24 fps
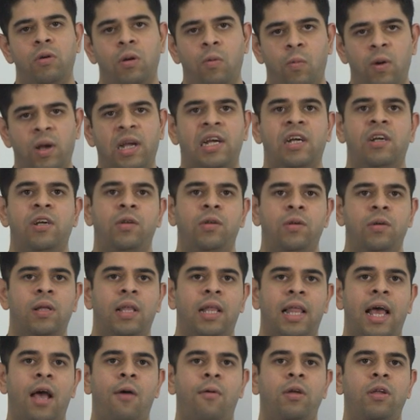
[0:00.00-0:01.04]
We're going to
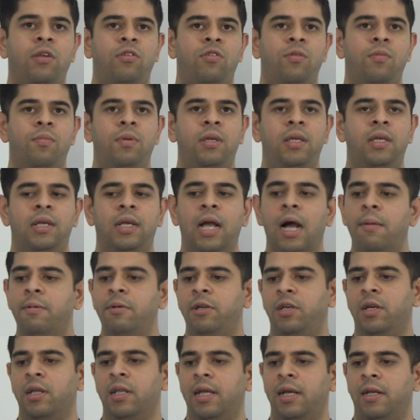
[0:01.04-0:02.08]
allow it to be garbage
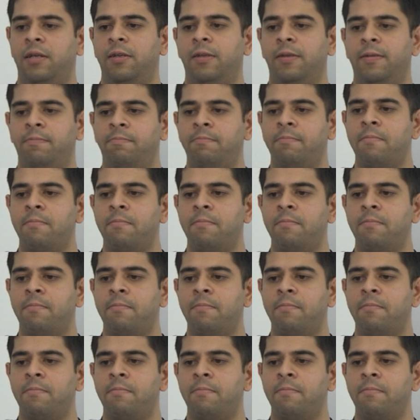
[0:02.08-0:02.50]
collected.